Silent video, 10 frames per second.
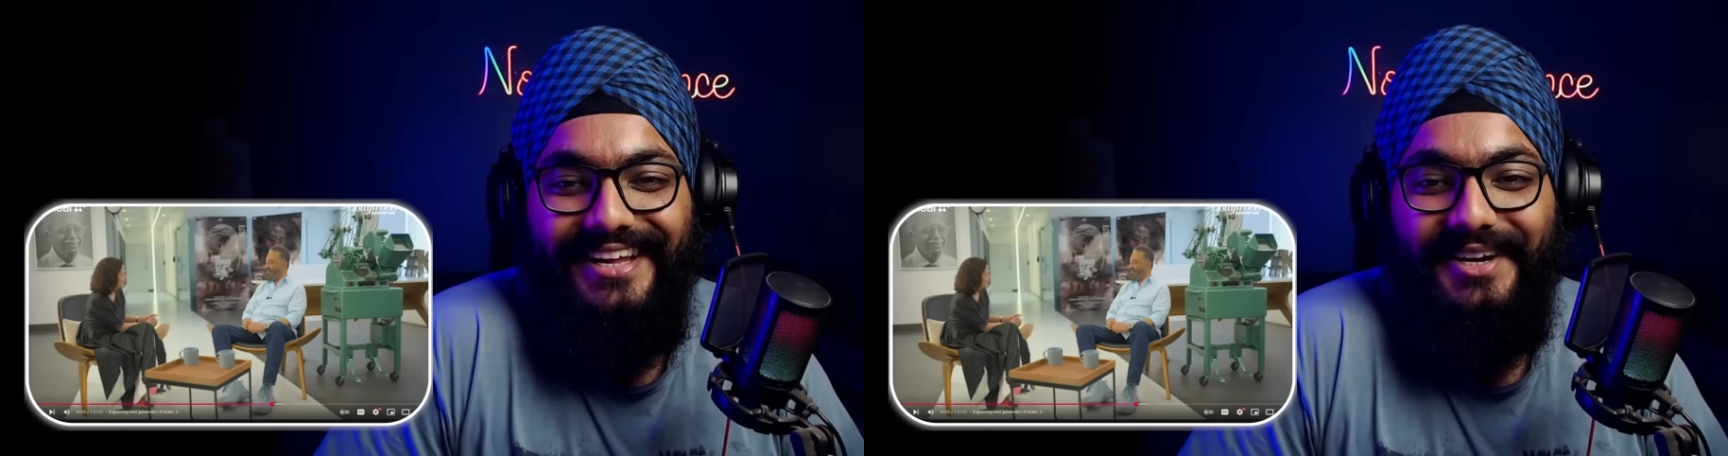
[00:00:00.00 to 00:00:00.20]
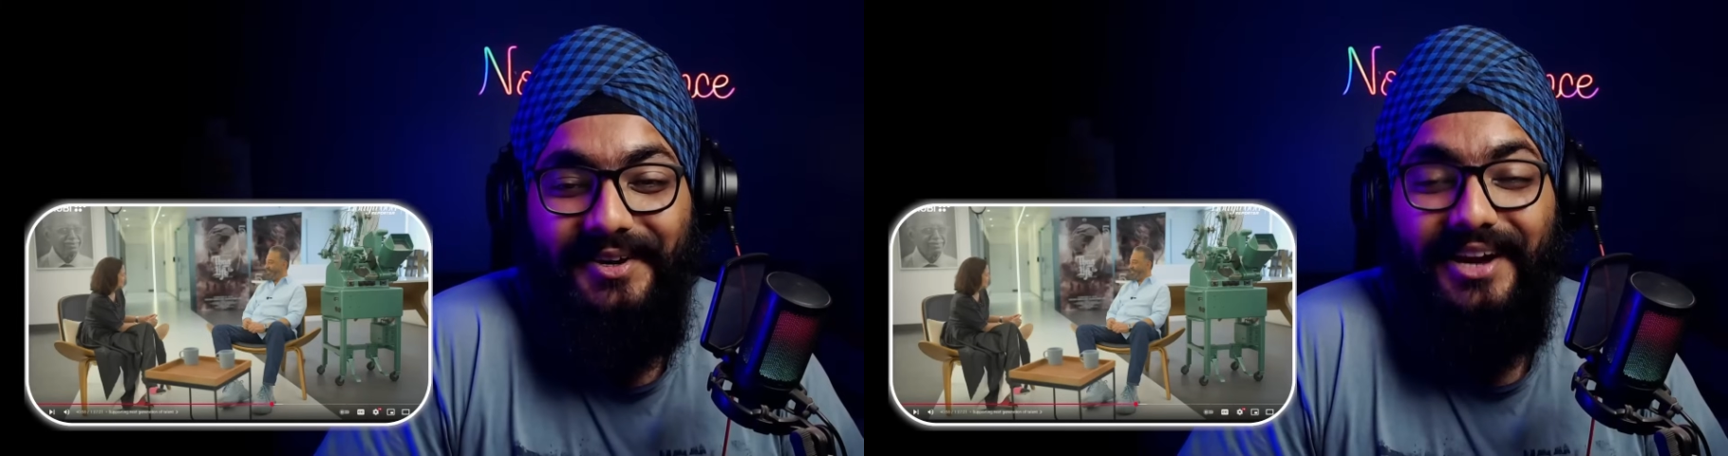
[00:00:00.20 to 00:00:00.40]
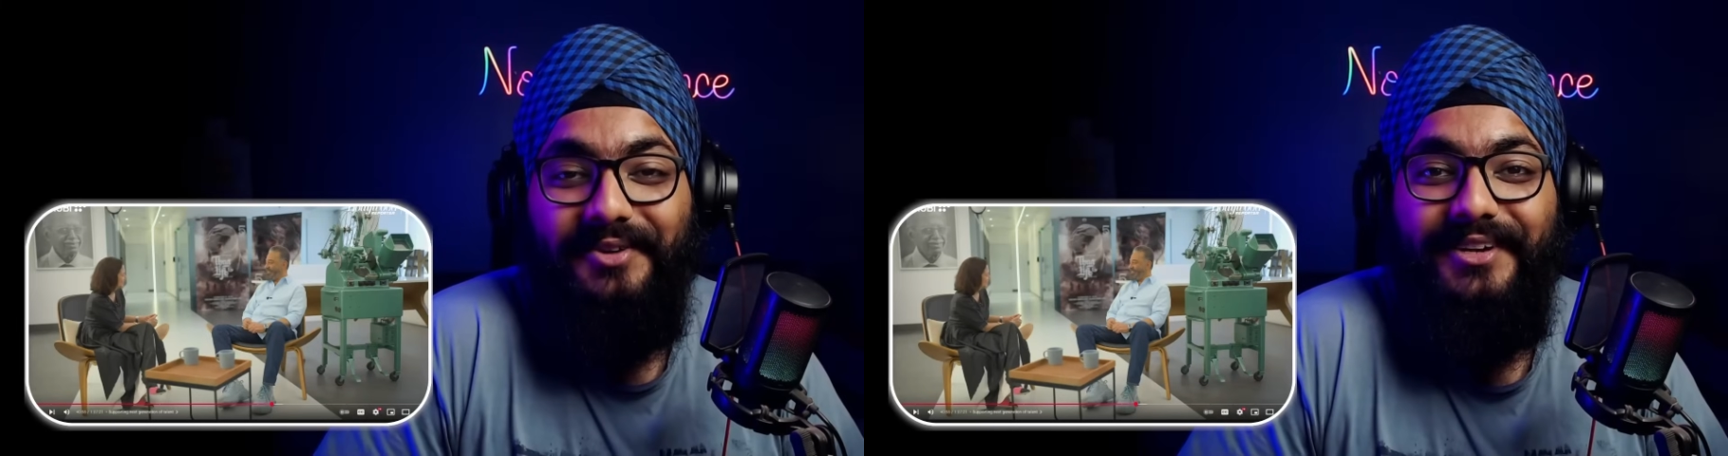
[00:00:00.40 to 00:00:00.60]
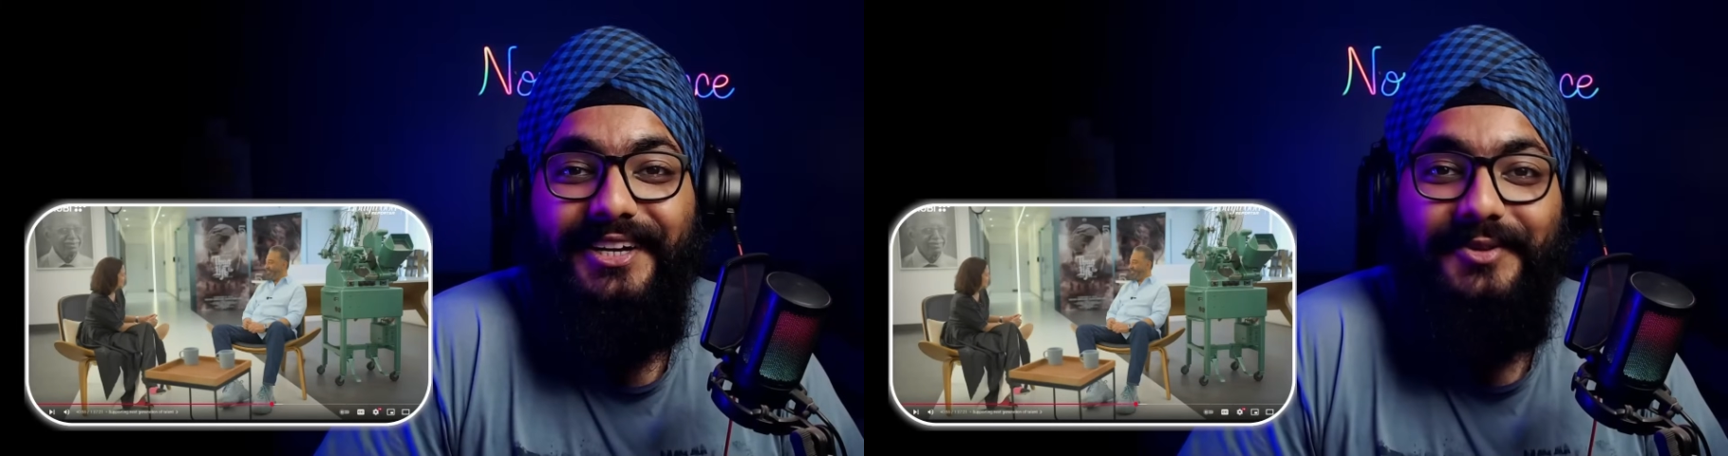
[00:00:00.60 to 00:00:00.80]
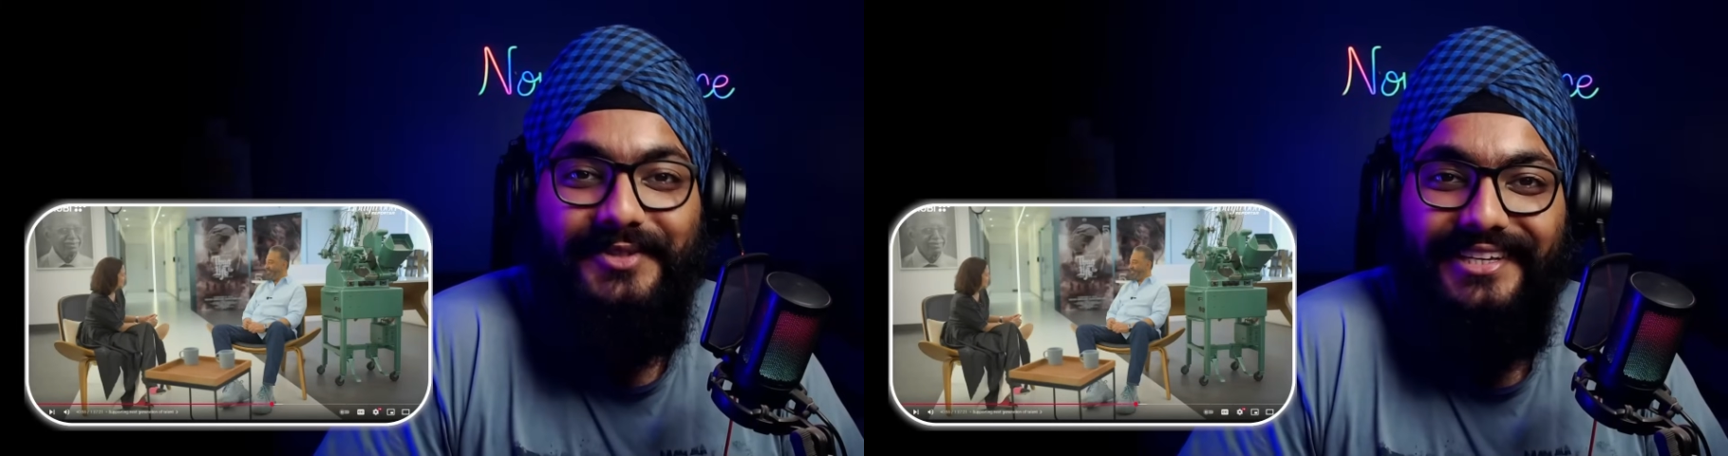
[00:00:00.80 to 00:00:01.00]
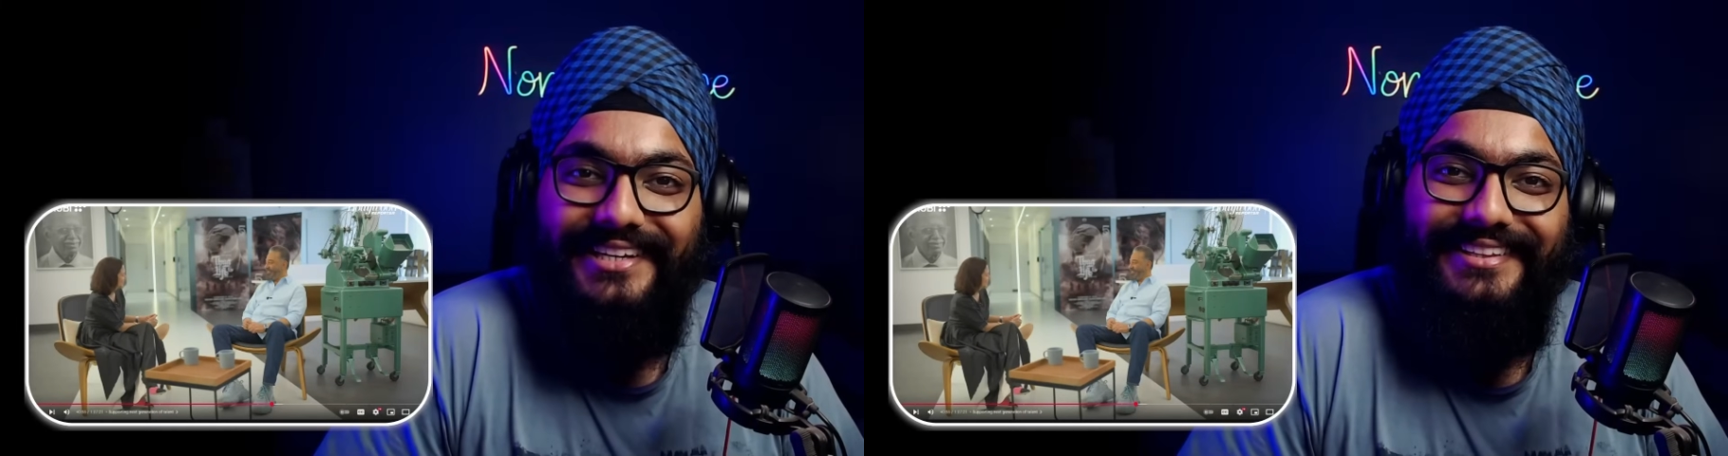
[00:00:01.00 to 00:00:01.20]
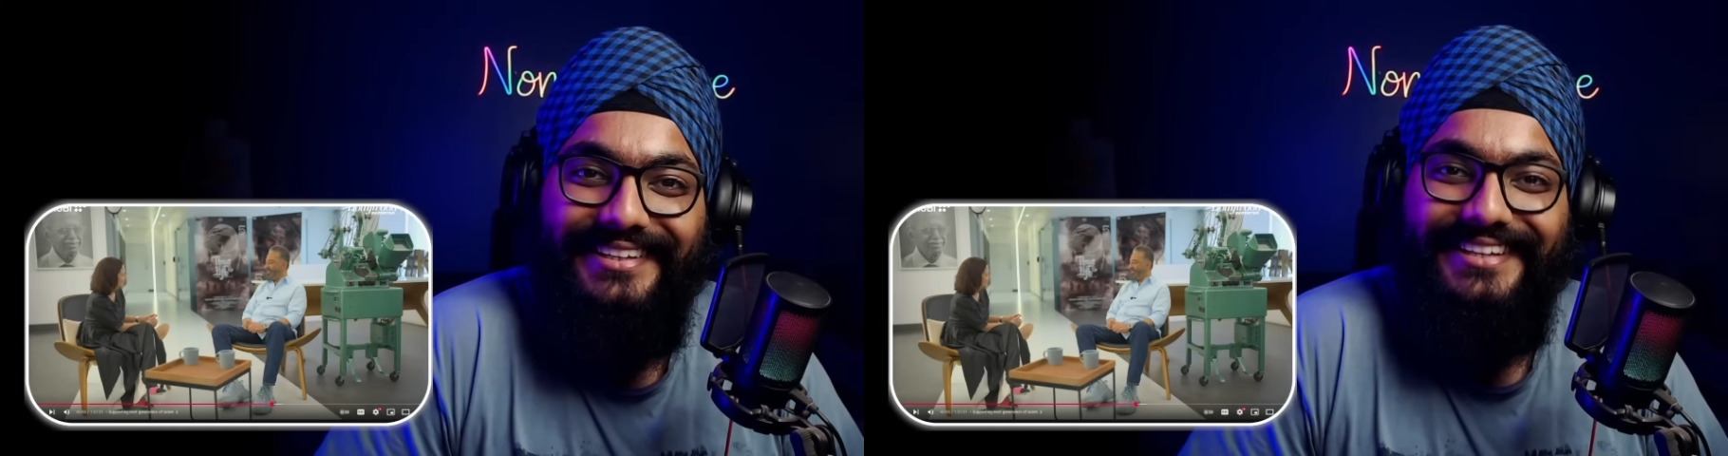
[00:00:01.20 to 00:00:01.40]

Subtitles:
don't need to say anything.